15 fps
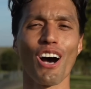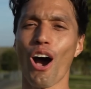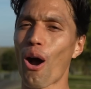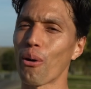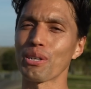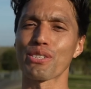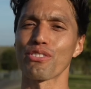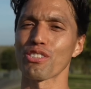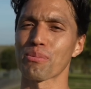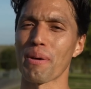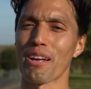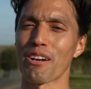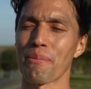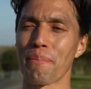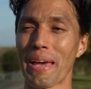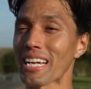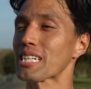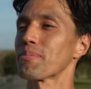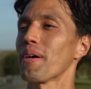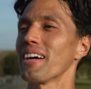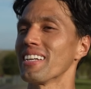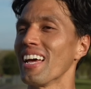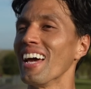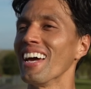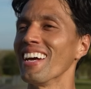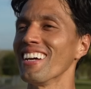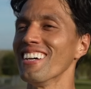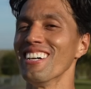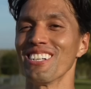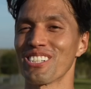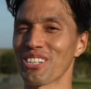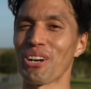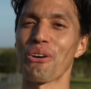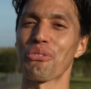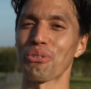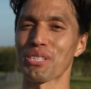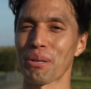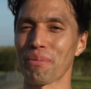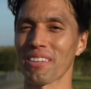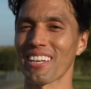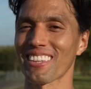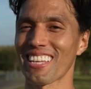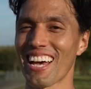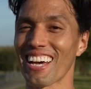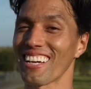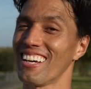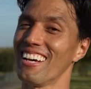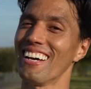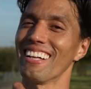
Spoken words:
Always feels better, makes my day to go through something like that.